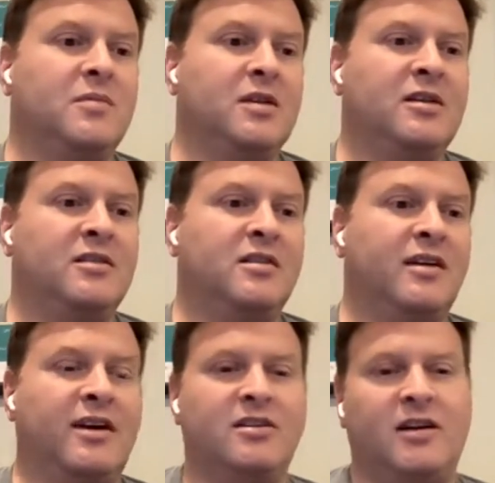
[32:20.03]
He's
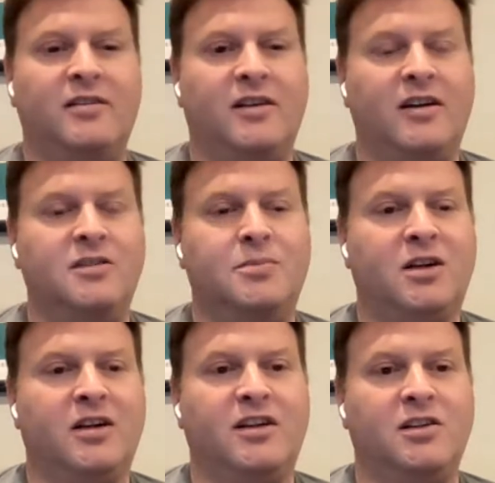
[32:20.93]
like, I should
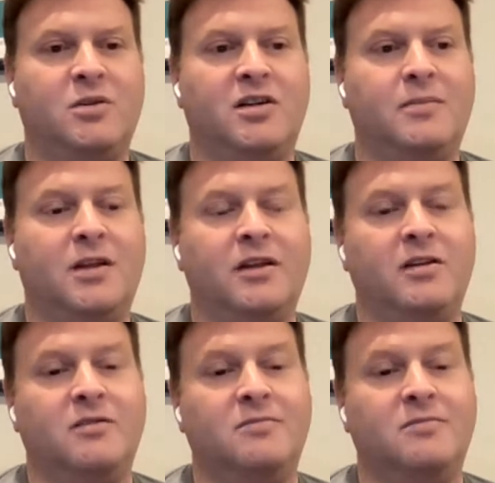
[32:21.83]
probably get a new one. I'm like,